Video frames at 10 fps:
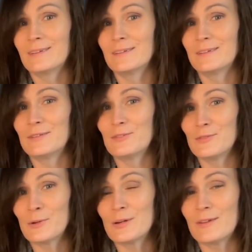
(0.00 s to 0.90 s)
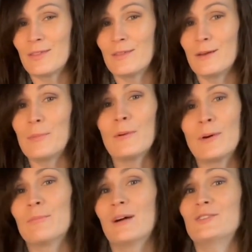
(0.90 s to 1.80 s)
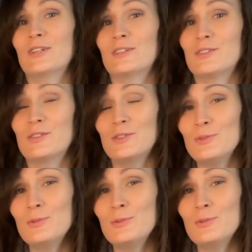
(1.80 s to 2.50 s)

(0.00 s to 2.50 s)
and forth about what project to do